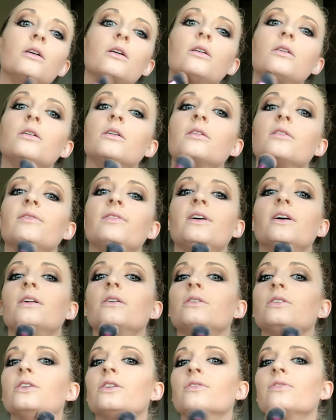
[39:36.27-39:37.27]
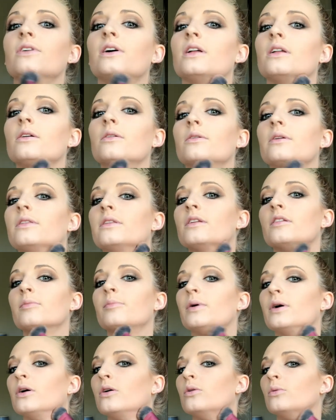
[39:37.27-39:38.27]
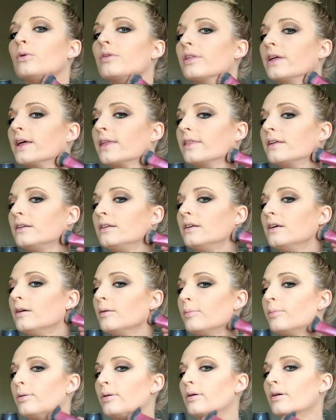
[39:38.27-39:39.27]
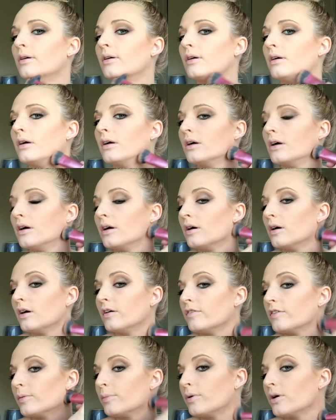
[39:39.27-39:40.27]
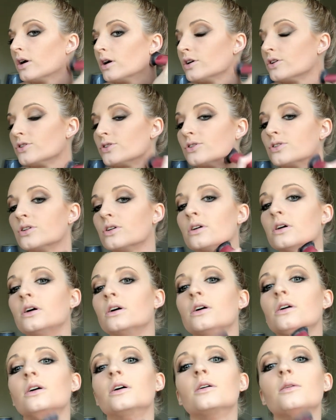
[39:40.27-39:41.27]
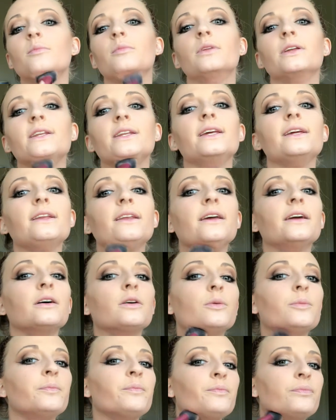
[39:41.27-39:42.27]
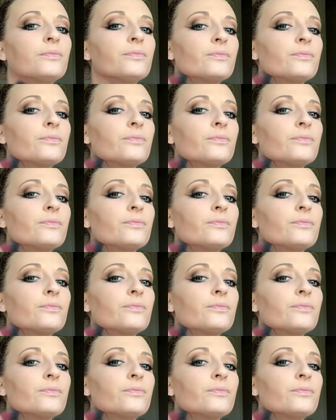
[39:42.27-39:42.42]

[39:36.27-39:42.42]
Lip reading: and just following this bone with like the tip of the brush, blending down.